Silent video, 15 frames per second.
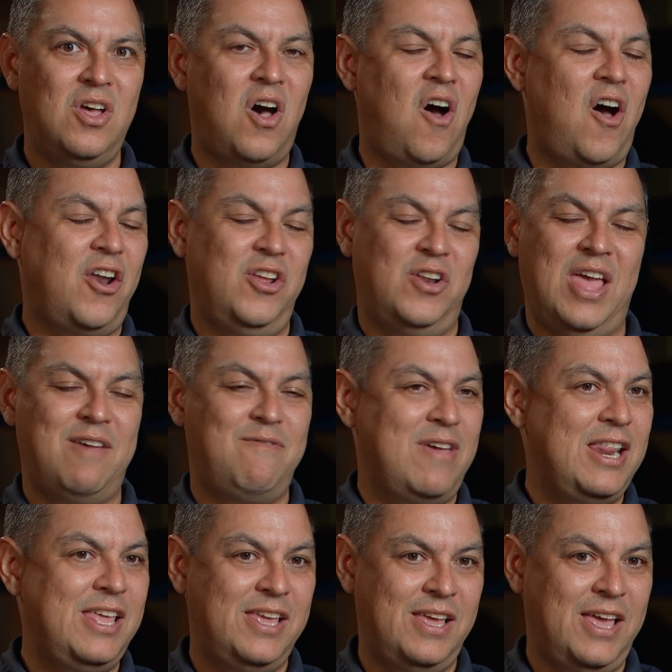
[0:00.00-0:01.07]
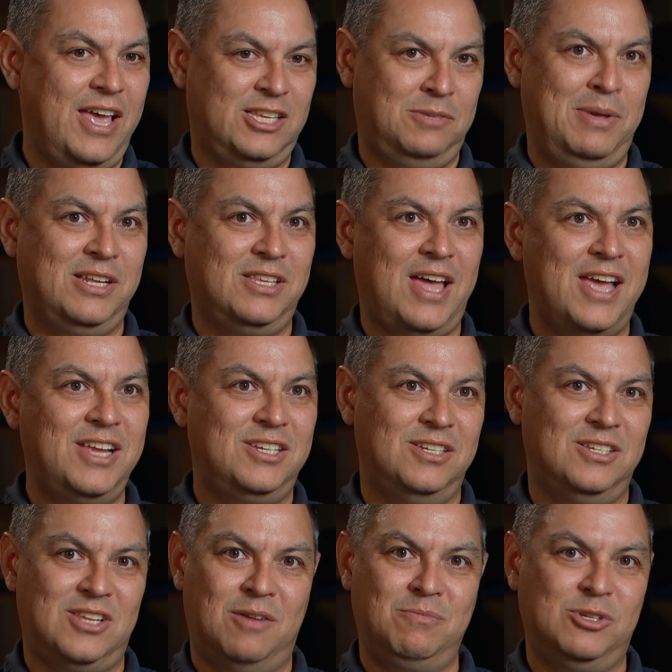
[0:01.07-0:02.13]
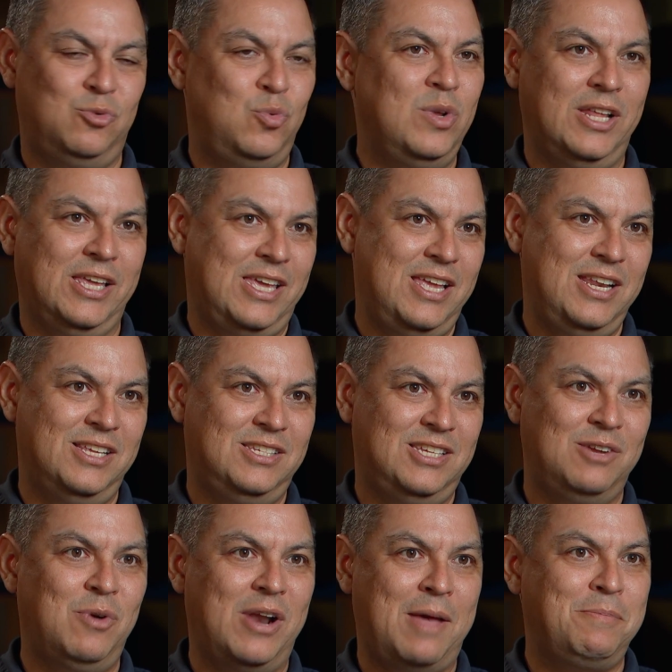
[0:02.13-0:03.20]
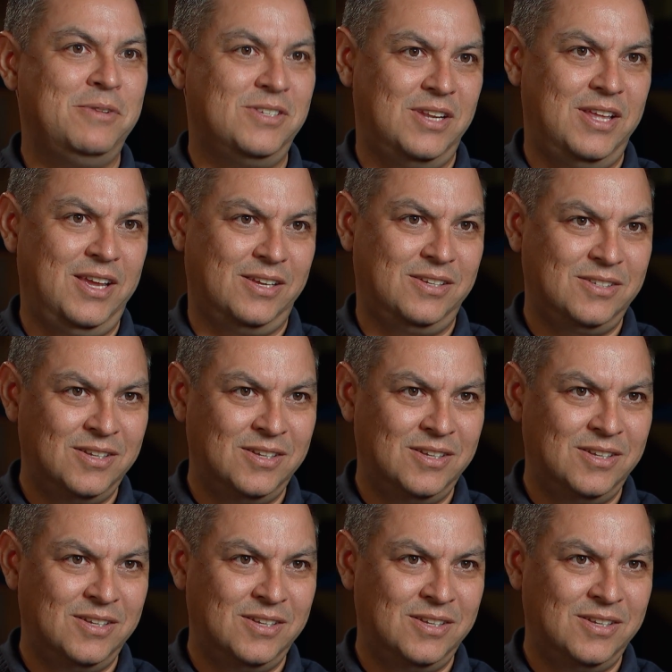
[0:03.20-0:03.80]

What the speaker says: I don't have any expectations. I'm just really keen to see what happens next.